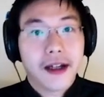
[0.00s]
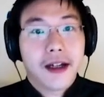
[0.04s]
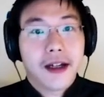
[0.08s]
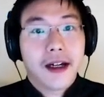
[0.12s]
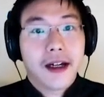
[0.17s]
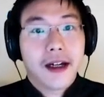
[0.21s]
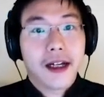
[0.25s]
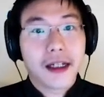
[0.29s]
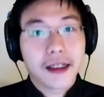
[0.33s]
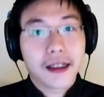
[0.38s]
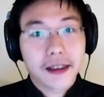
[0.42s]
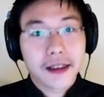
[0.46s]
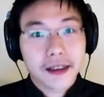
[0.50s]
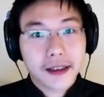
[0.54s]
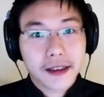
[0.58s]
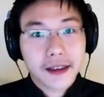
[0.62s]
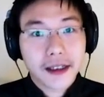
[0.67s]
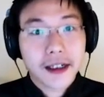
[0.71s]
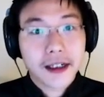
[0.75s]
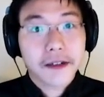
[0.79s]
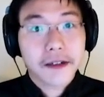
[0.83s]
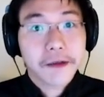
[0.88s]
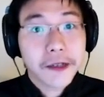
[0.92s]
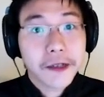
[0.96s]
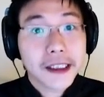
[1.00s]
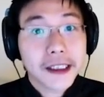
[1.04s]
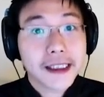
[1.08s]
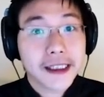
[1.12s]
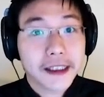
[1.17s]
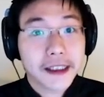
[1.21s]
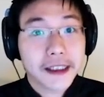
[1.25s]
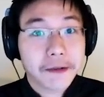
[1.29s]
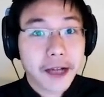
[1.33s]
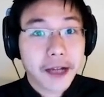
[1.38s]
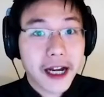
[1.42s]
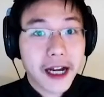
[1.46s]
And concretely,
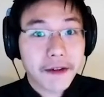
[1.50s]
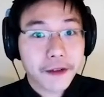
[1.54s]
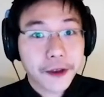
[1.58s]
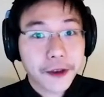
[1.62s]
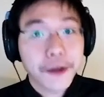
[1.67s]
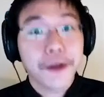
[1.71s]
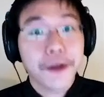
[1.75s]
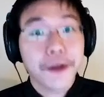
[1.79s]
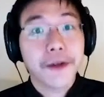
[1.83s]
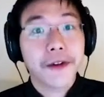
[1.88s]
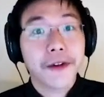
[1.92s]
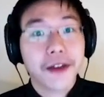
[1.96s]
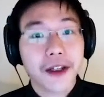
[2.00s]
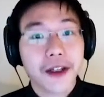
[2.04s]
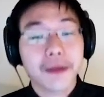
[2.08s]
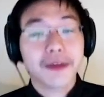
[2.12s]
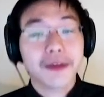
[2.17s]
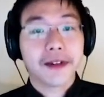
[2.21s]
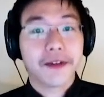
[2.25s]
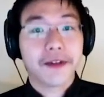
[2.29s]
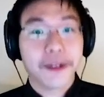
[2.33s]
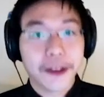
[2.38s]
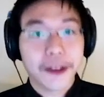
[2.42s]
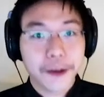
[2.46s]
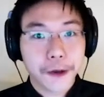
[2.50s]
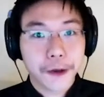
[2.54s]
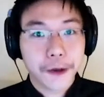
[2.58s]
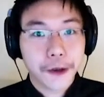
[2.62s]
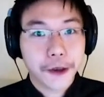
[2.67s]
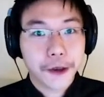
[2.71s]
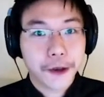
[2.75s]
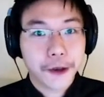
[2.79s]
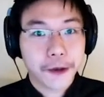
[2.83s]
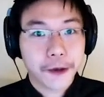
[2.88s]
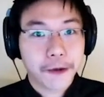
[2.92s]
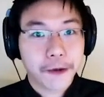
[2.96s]
we have two themes of
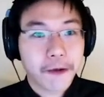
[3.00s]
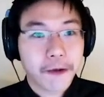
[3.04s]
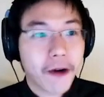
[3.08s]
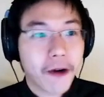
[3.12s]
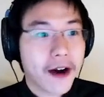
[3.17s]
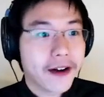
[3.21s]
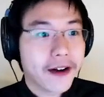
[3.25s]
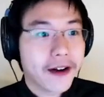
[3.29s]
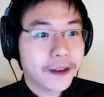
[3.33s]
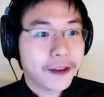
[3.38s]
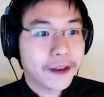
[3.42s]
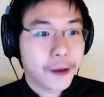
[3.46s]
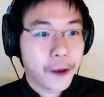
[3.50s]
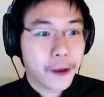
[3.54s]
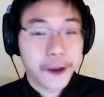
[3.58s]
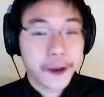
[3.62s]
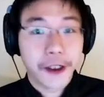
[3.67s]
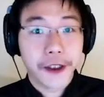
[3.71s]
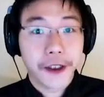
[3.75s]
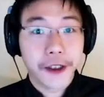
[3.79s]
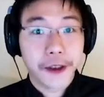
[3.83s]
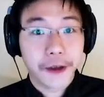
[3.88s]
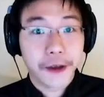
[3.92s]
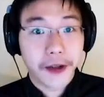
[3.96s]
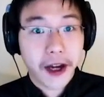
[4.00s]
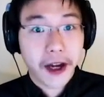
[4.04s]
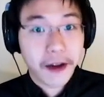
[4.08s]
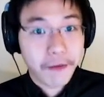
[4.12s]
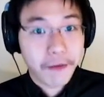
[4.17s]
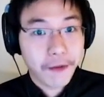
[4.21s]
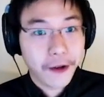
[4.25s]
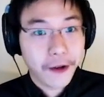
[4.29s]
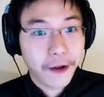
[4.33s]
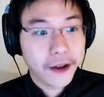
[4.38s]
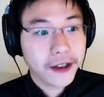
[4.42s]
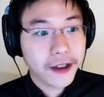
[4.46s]
research. One is learning to
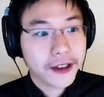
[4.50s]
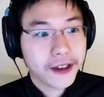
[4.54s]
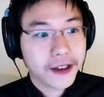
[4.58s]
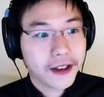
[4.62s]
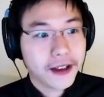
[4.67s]
invert.